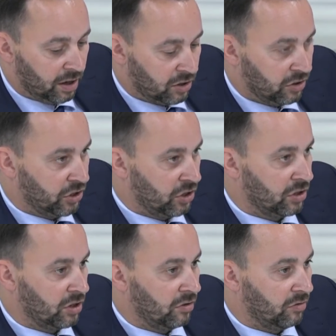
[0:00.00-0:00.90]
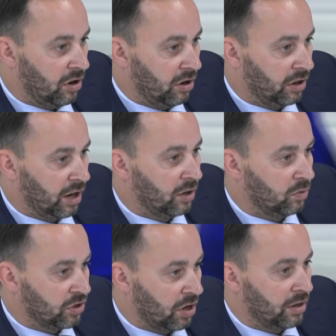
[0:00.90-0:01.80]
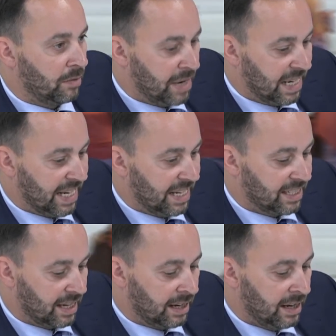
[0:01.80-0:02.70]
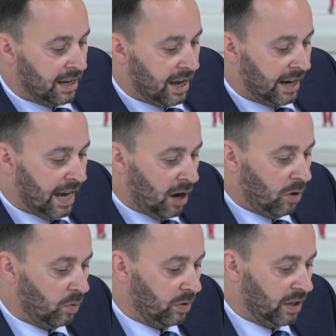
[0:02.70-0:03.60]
Christians in Iran and also in the Middle East, and how